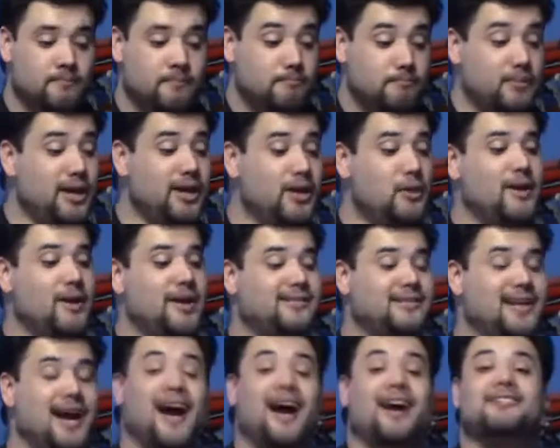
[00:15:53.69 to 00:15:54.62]
Anyways,
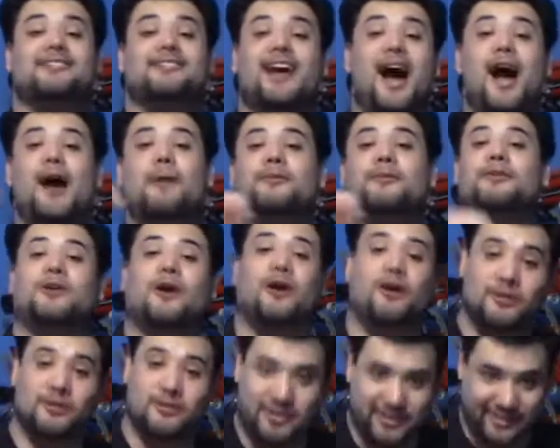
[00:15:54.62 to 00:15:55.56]
guys, I'm
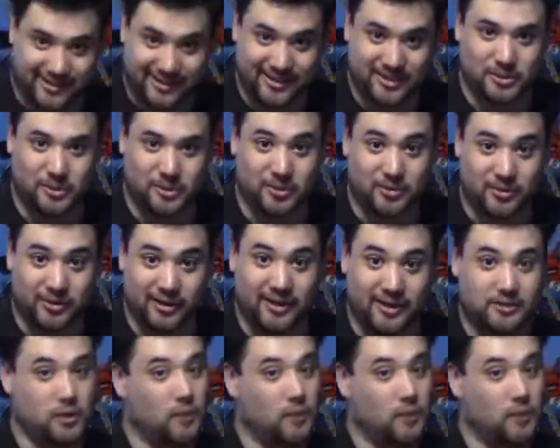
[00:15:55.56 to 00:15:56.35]
Ricardo, the Cynical Critic.